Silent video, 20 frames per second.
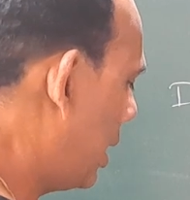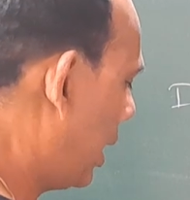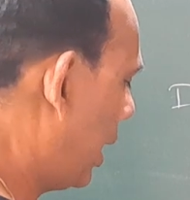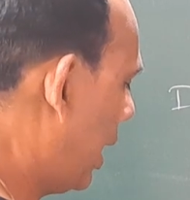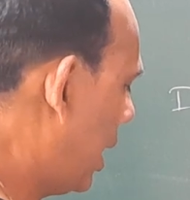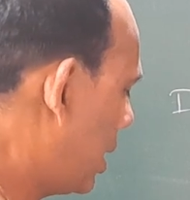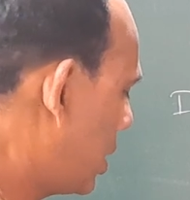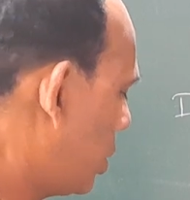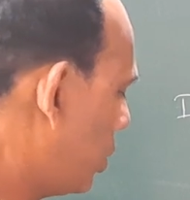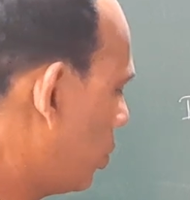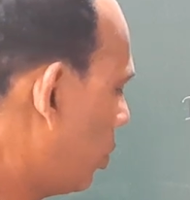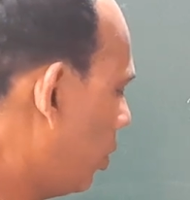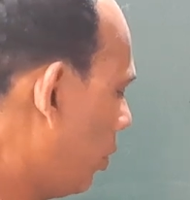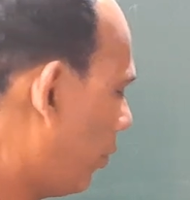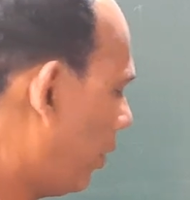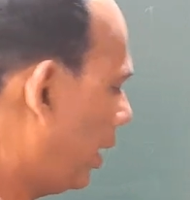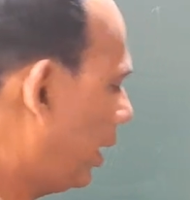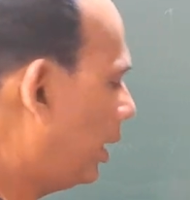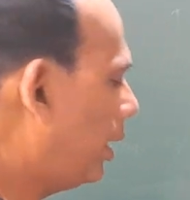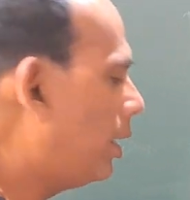and a gas, you
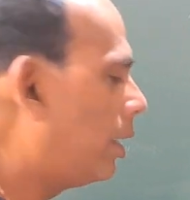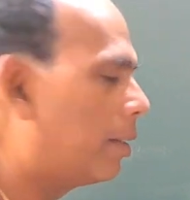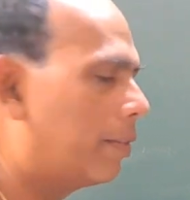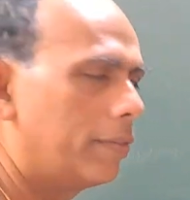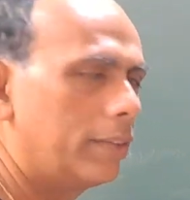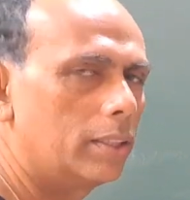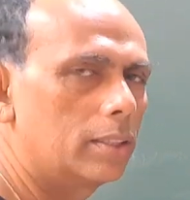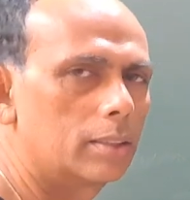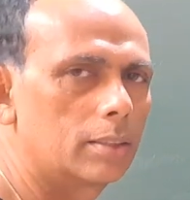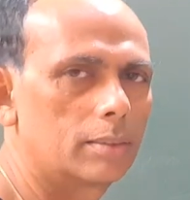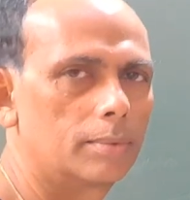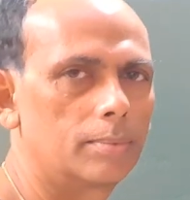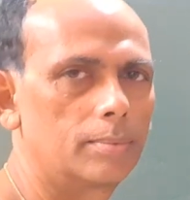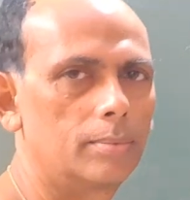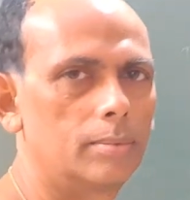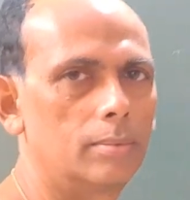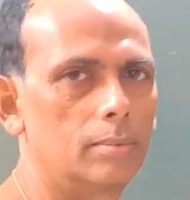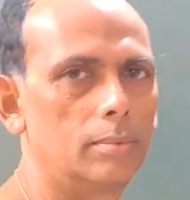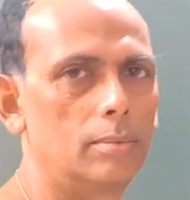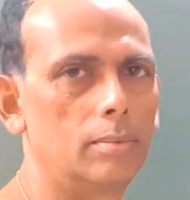don't find an interface.
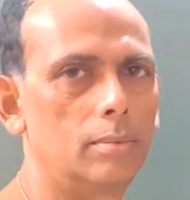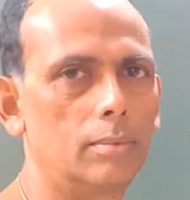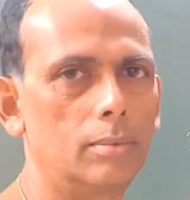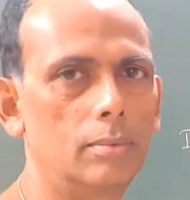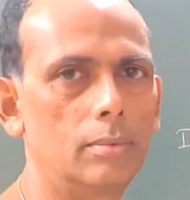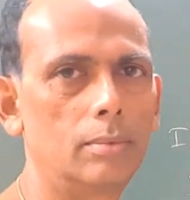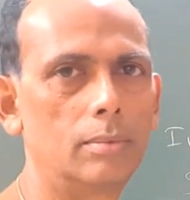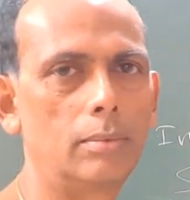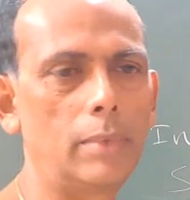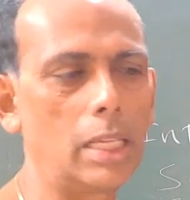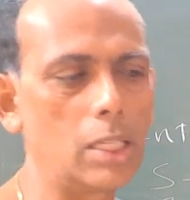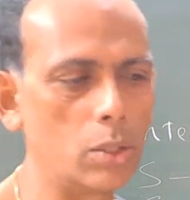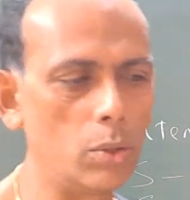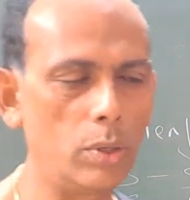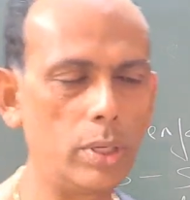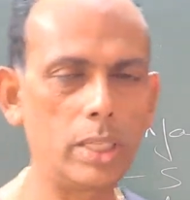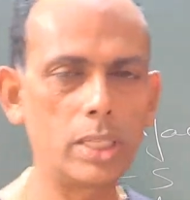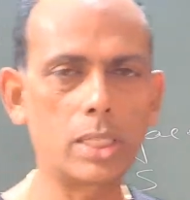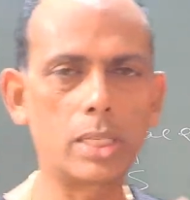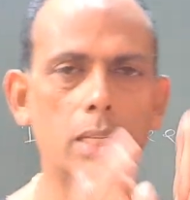There is
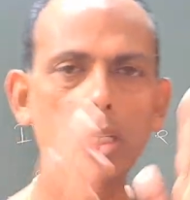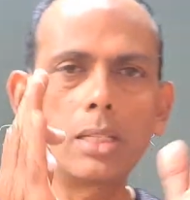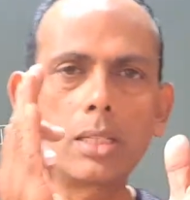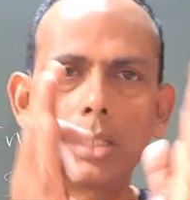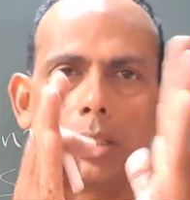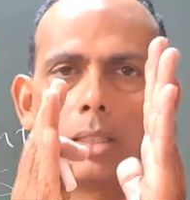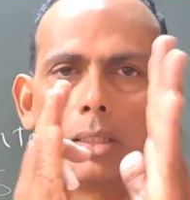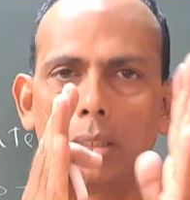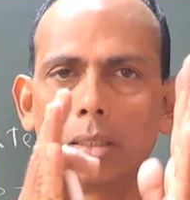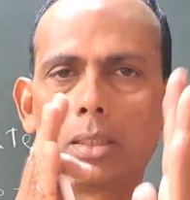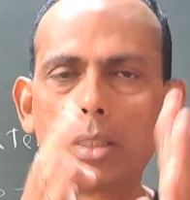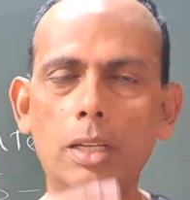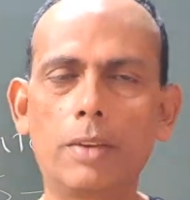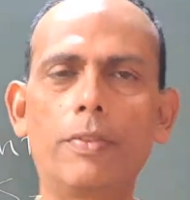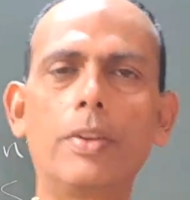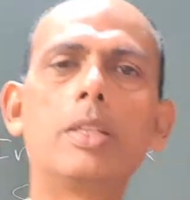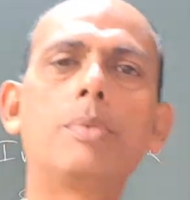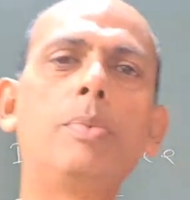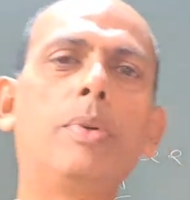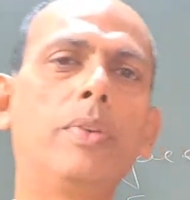no distinct
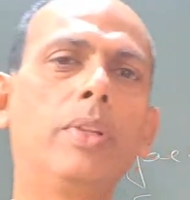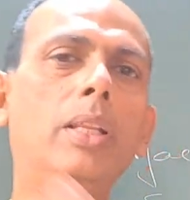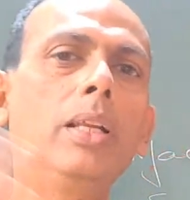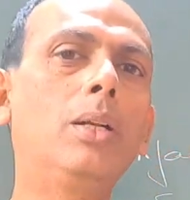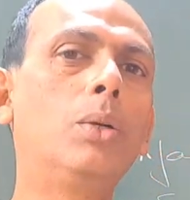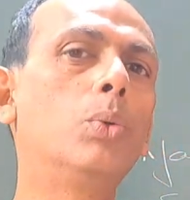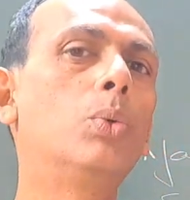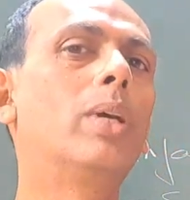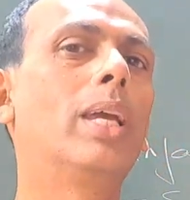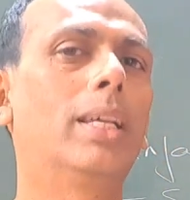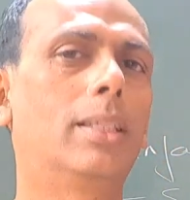surface between the two